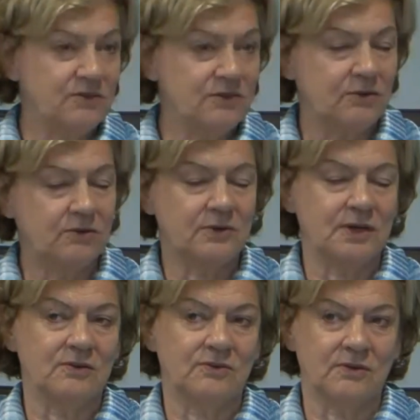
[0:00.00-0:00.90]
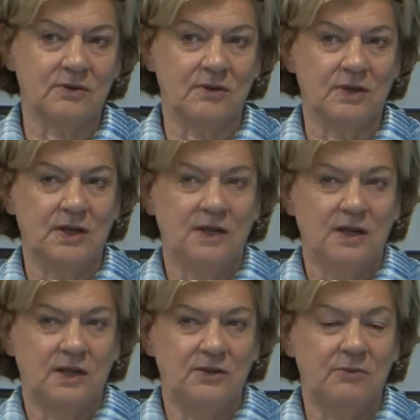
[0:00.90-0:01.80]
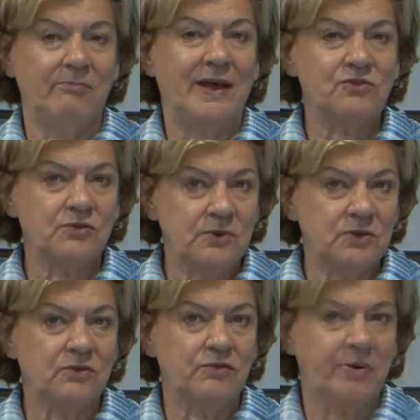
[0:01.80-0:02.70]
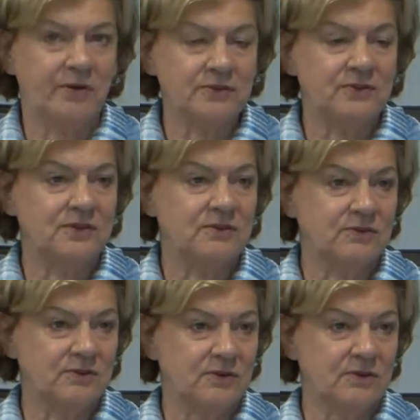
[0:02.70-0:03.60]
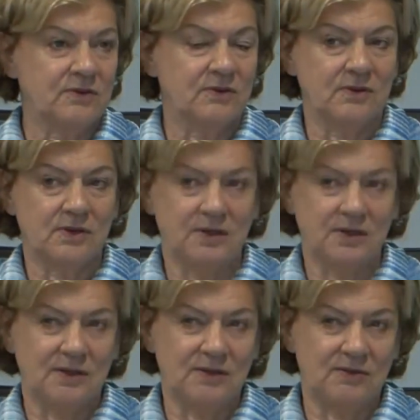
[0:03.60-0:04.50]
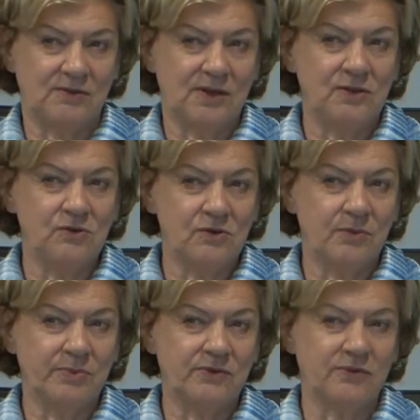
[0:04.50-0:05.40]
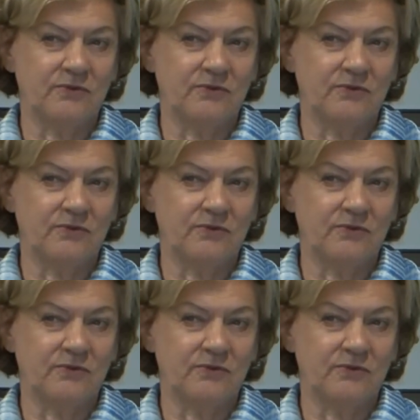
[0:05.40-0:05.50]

So there's the measurement of poverty is in Europe is a